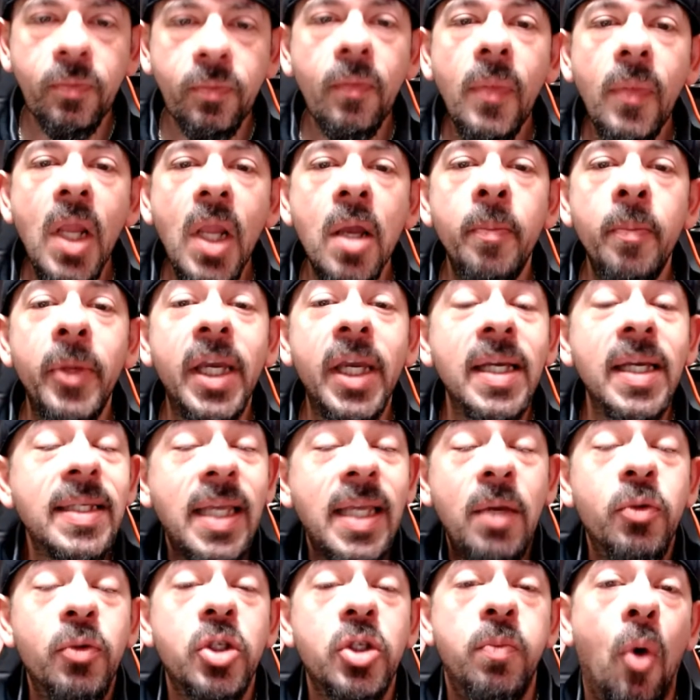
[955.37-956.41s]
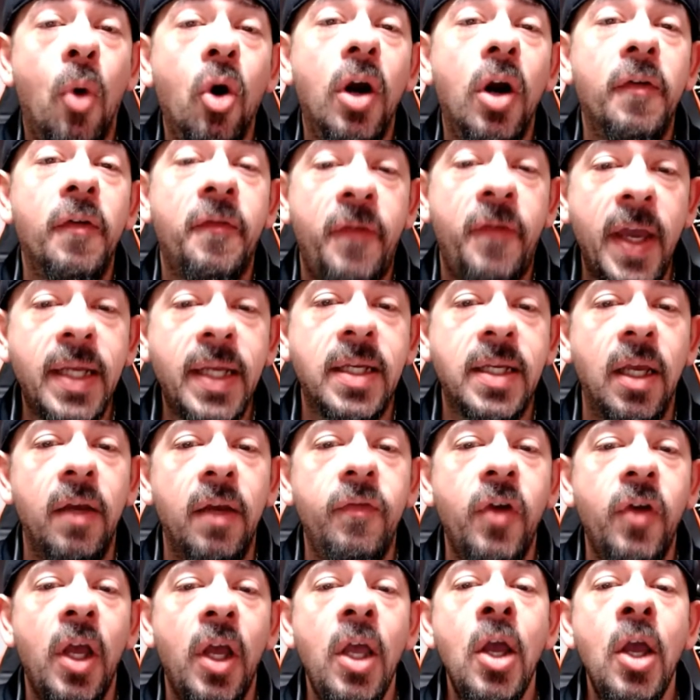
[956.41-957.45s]
because he was more effective
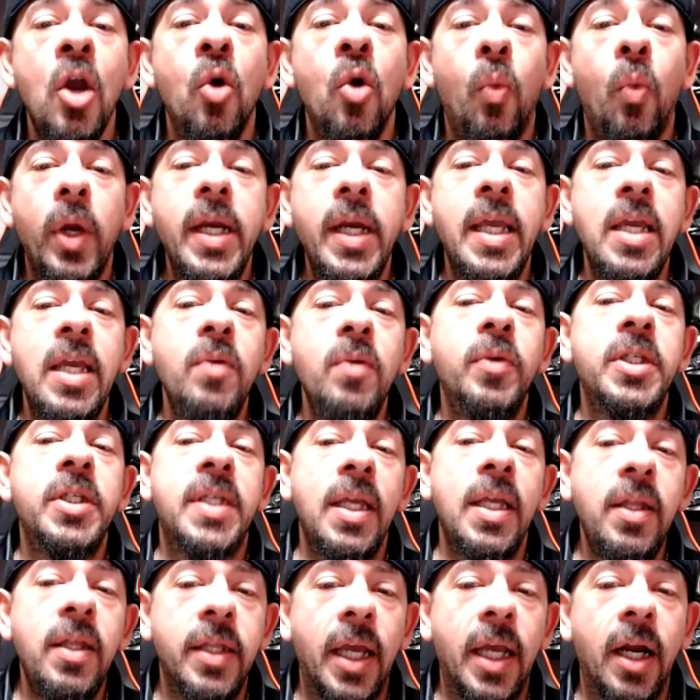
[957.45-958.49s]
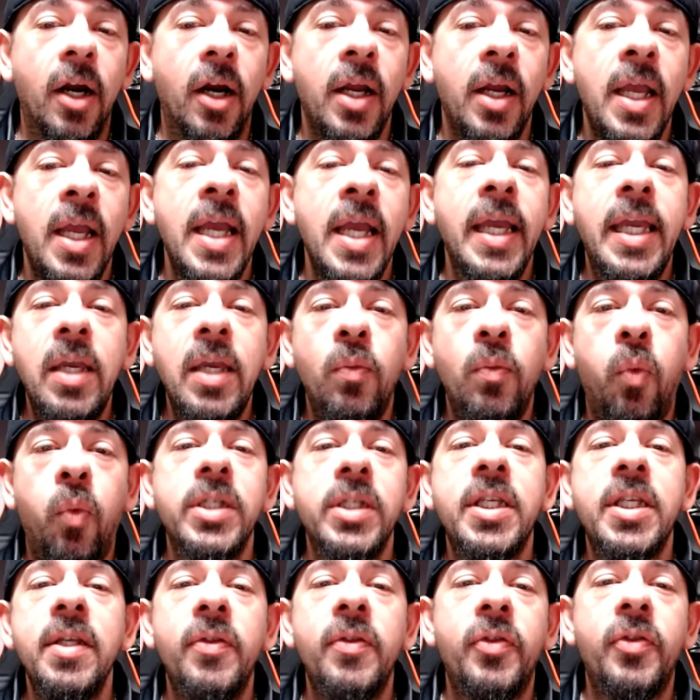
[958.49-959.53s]
when he was in there. He
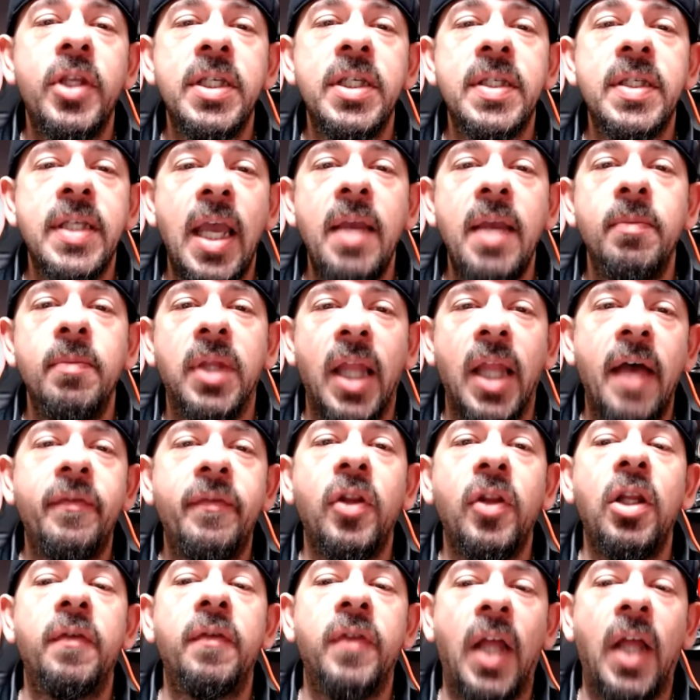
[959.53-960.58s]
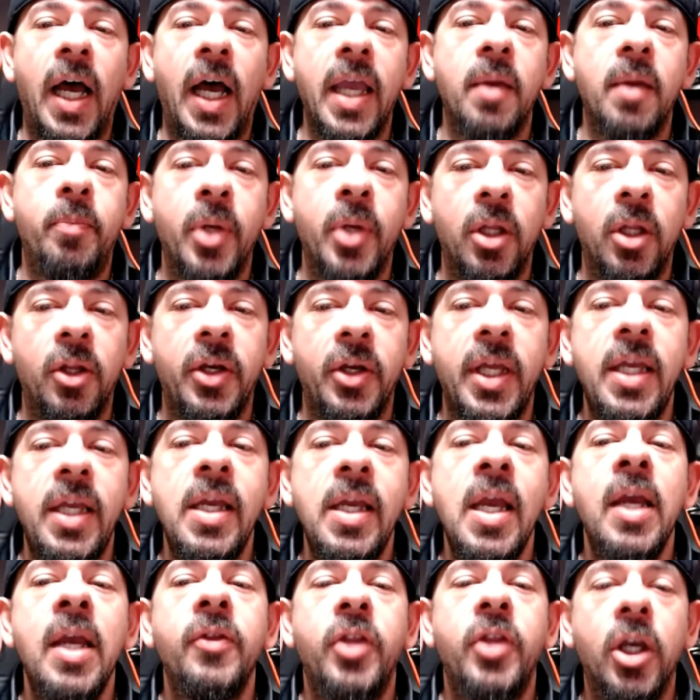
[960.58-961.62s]
wasn't the same level of liability
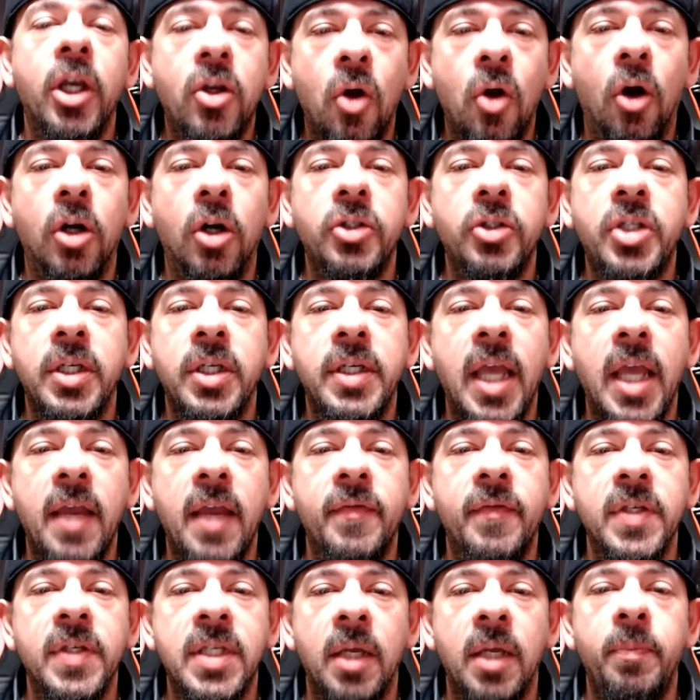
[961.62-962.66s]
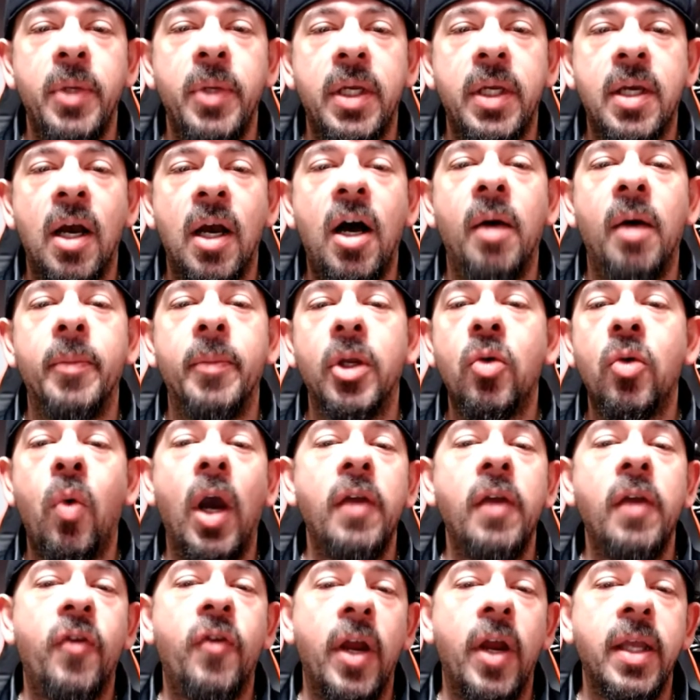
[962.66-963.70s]
that Carlton Davis had become. And quite
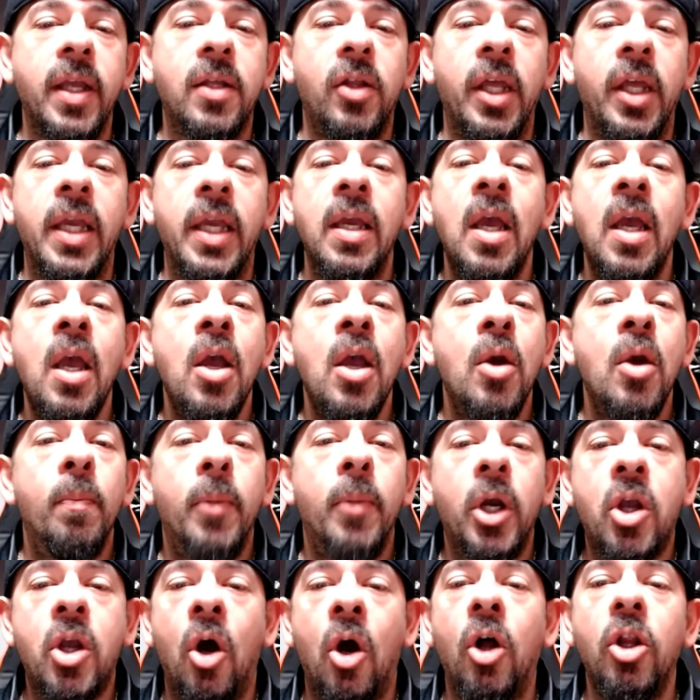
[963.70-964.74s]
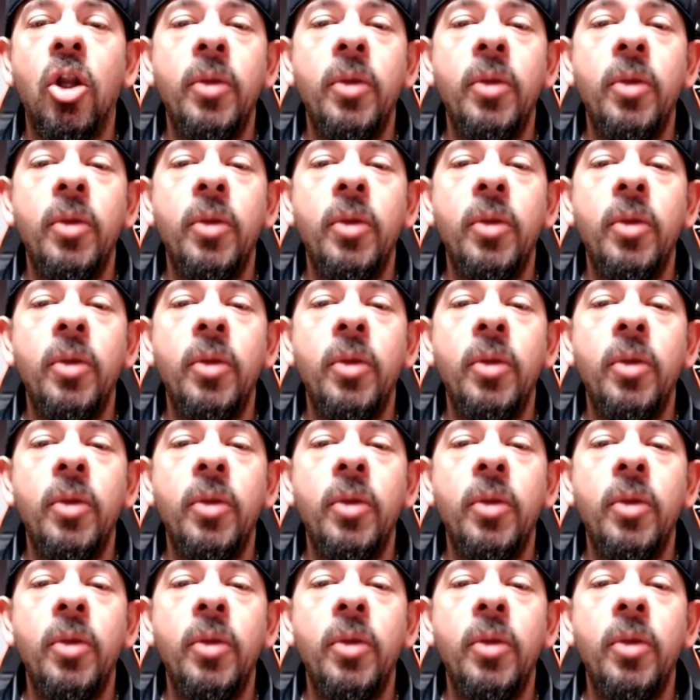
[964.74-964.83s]
frankly, McCollum and